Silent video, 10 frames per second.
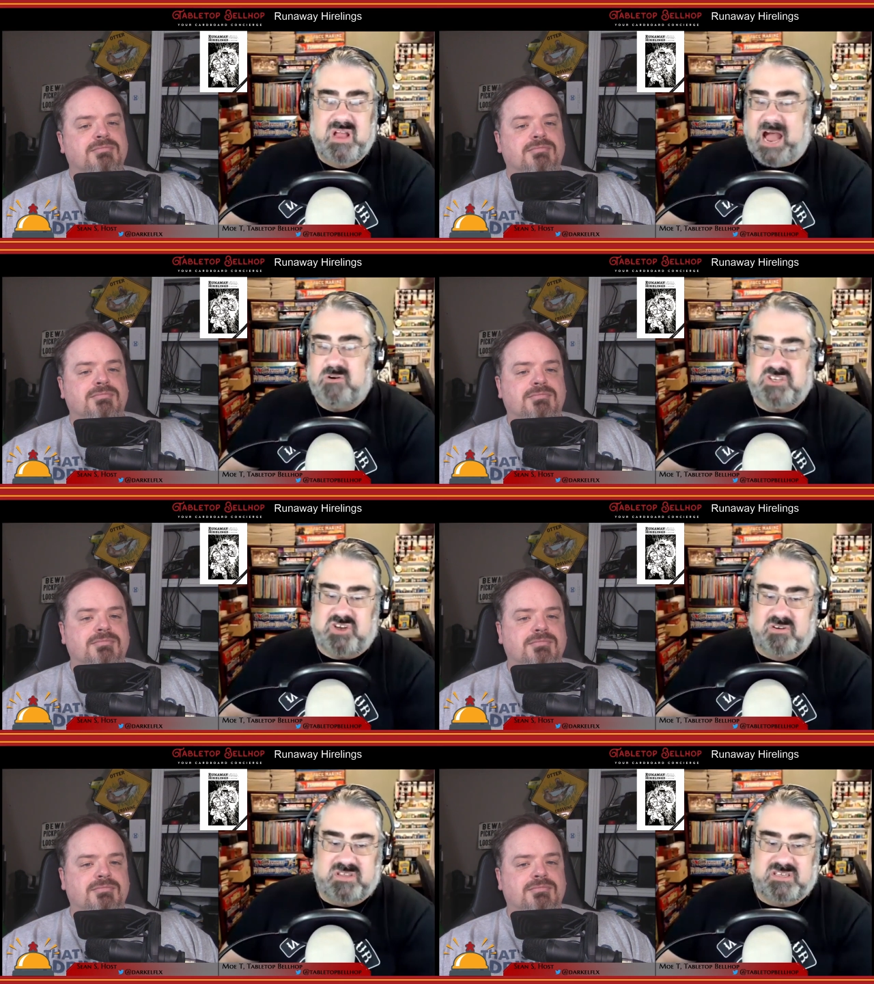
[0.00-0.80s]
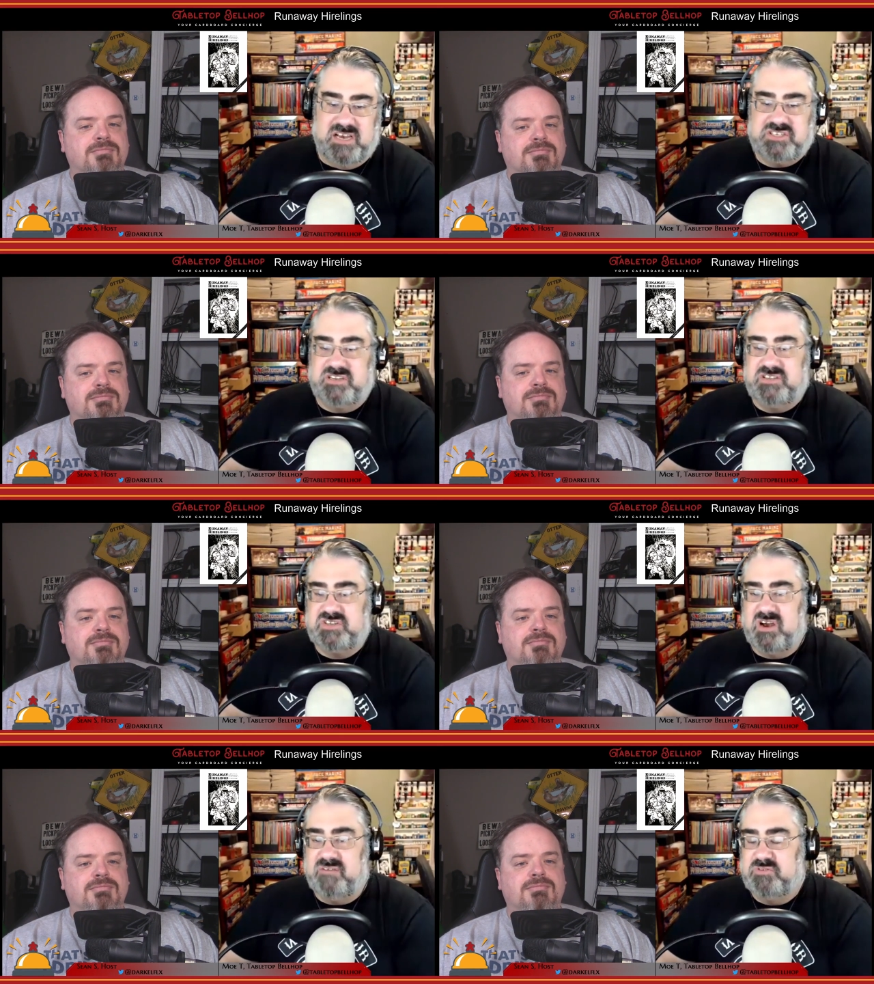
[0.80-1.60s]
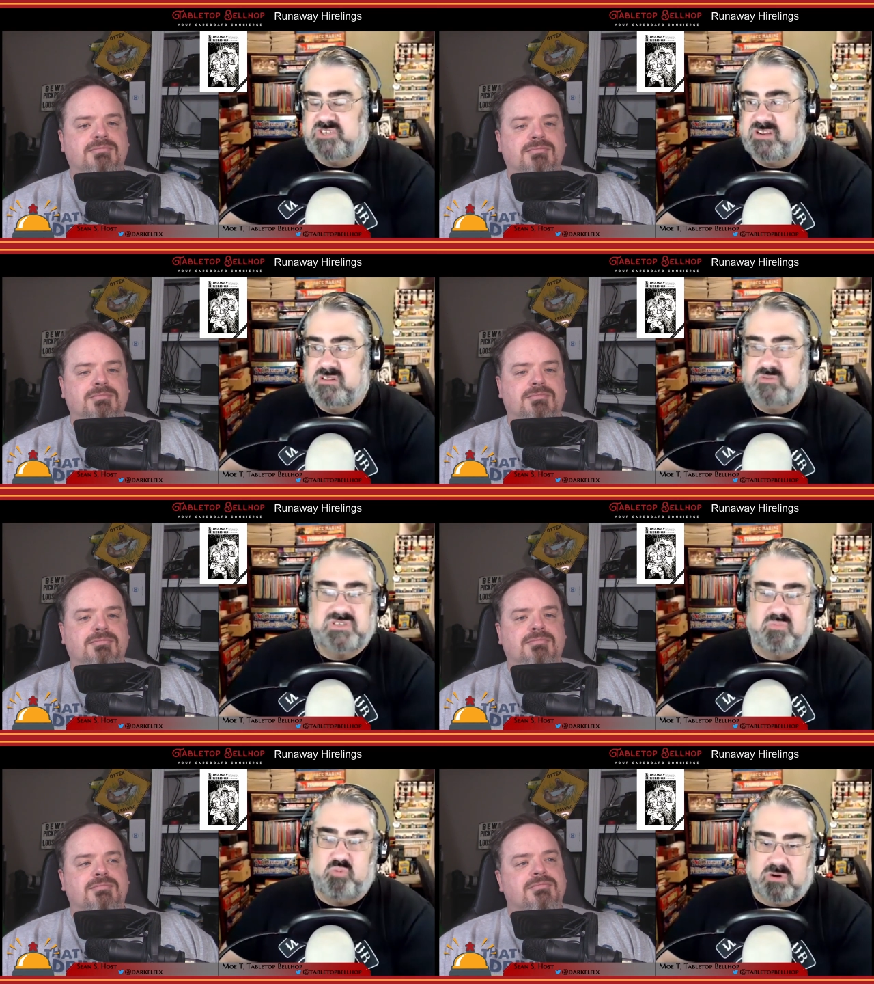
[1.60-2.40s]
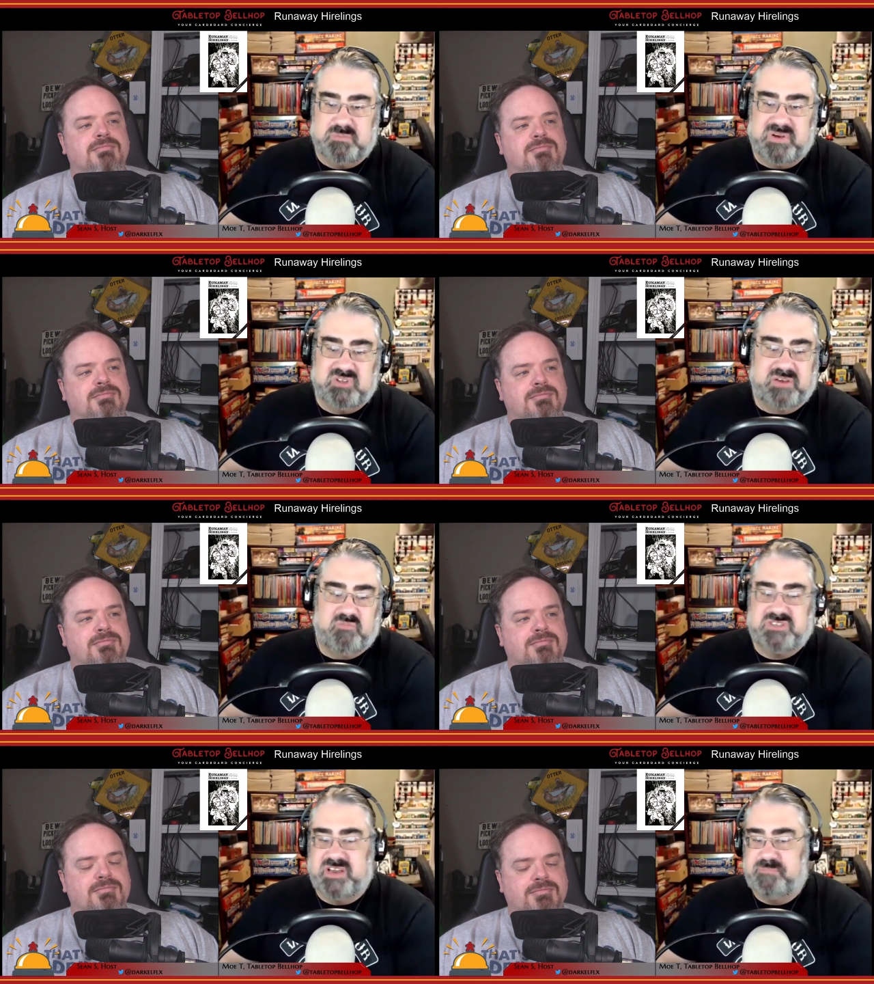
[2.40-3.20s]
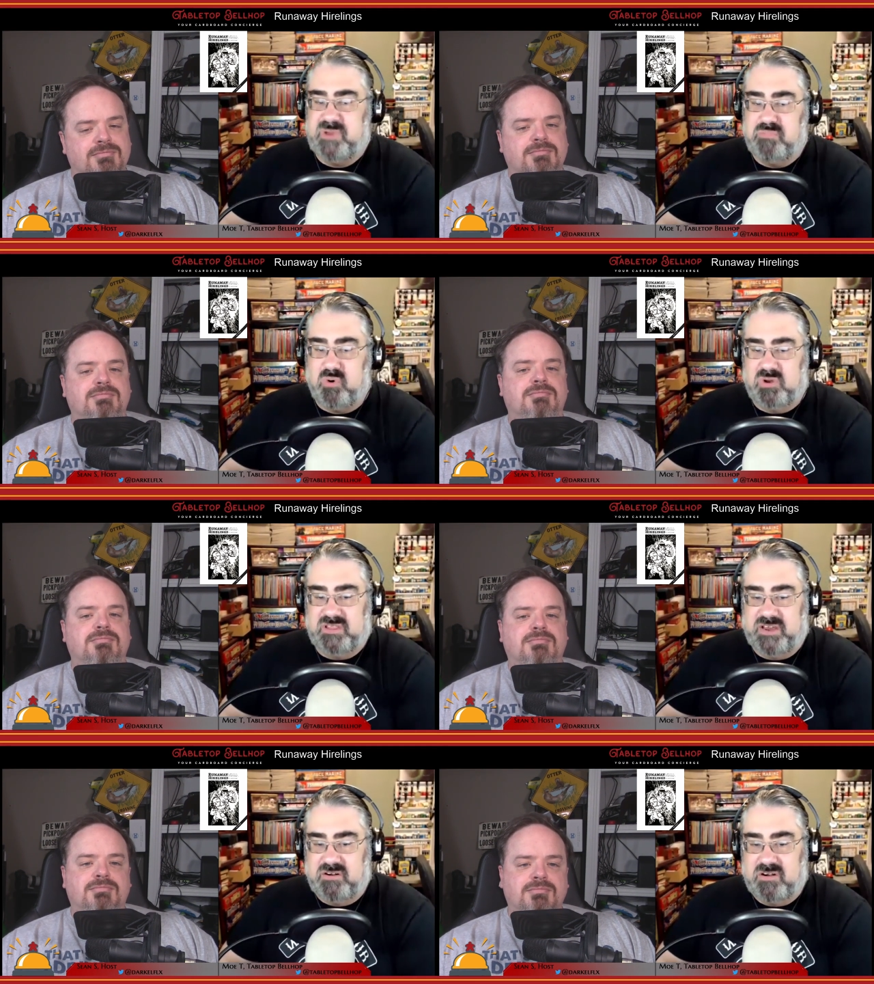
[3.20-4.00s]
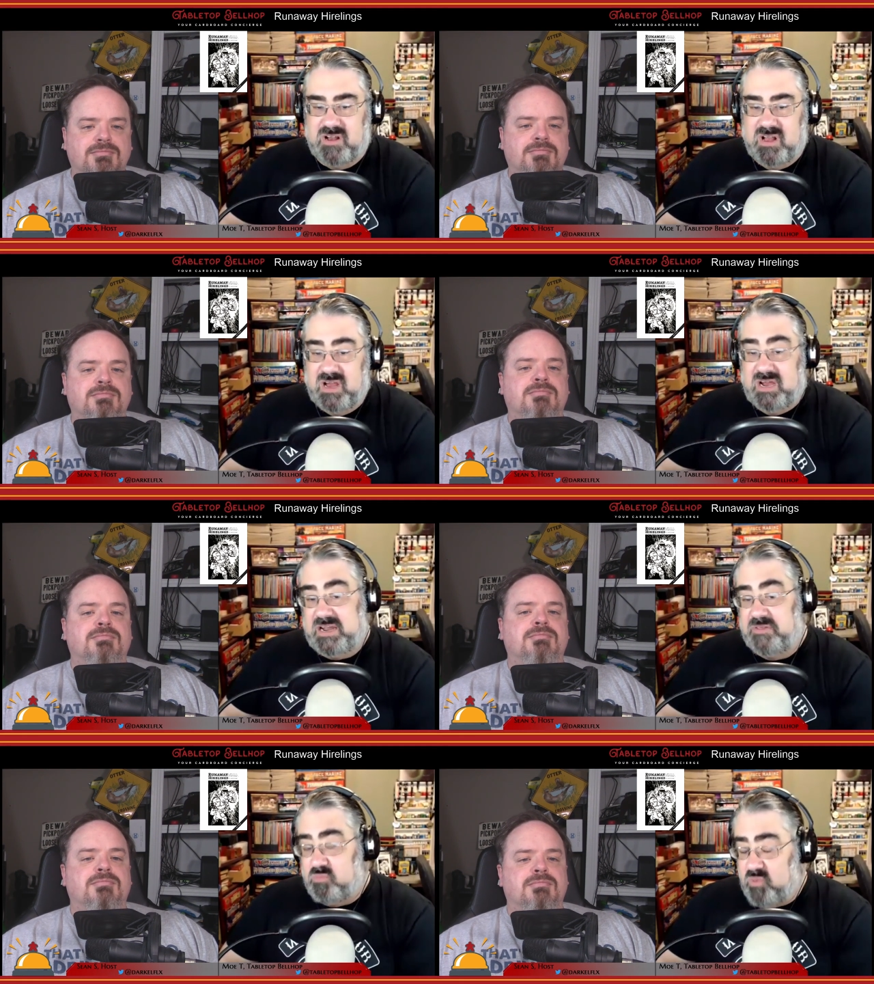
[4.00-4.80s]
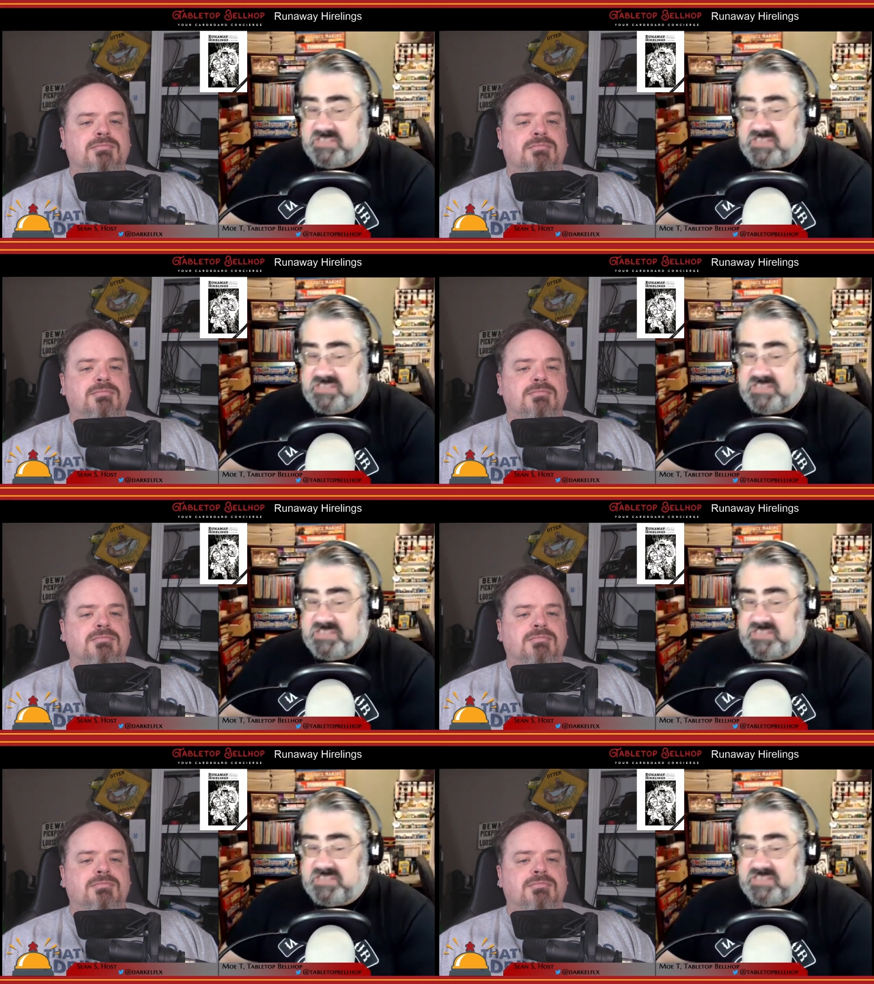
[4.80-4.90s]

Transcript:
Speaker 1: How to start the session and stuff, which includes some world building, which can be important later. Now, the